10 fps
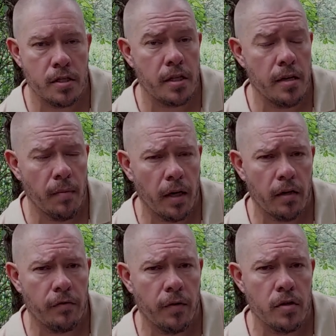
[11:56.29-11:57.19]
3
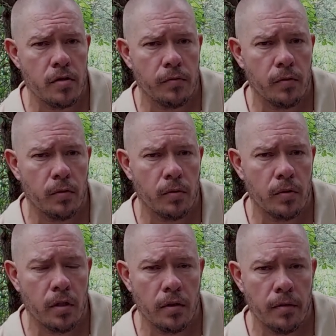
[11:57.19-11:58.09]
microphones for
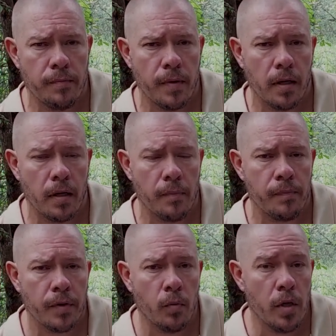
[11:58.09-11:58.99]
the
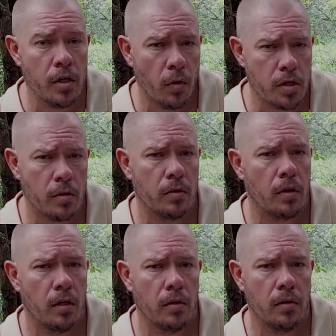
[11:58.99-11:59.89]
wind noise
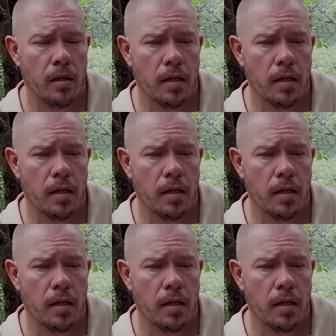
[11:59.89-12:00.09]
control